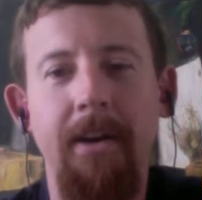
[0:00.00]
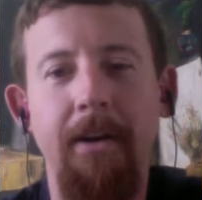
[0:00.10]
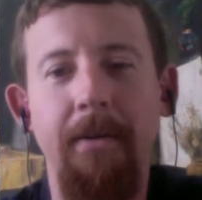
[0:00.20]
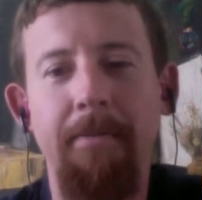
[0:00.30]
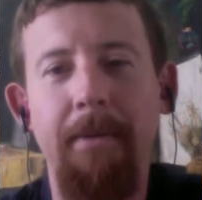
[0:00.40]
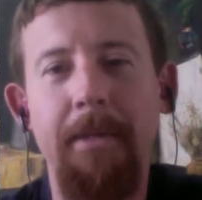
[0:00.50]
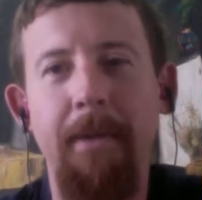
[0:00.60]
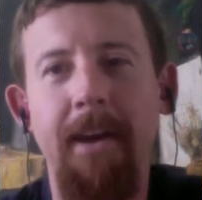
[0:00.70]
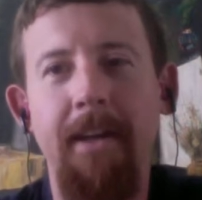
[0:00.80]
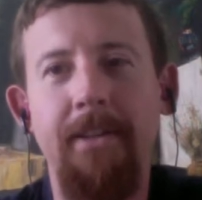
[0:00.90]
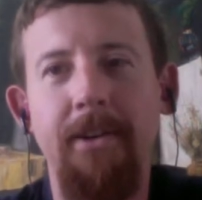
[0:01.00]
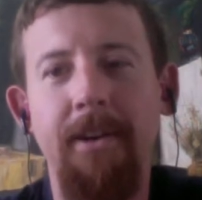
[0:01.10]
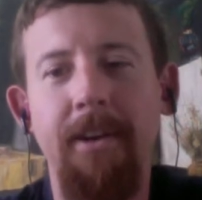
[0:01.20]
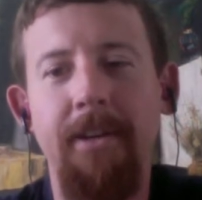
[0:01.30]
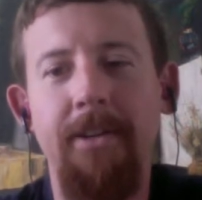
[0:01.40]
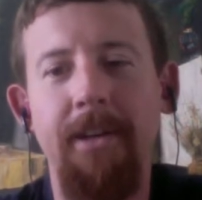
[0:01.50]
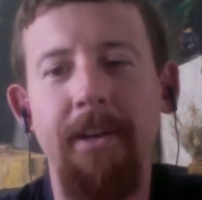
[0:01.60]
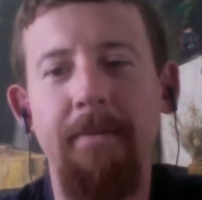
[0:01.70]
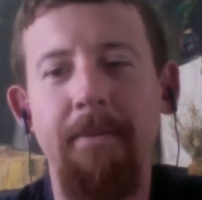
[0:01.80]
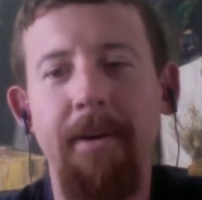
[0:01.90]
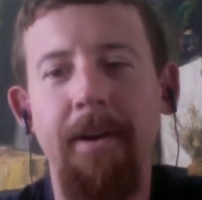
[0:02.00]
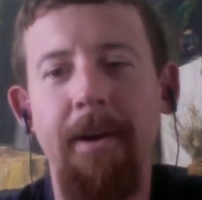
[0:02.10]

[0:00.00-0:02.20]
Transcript: don't know. Maybe that's my answer in a nutshell.